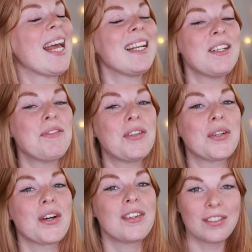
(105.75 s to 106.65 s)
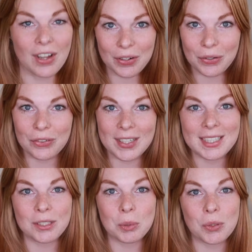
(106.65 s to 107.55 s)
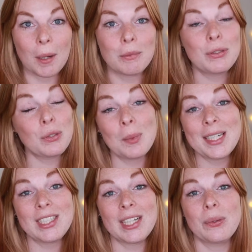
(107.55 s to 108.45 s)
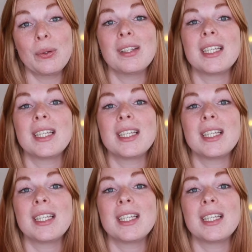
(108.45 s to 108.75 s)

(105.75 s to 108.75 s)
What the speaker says: and if you're not already subscribed to my channel,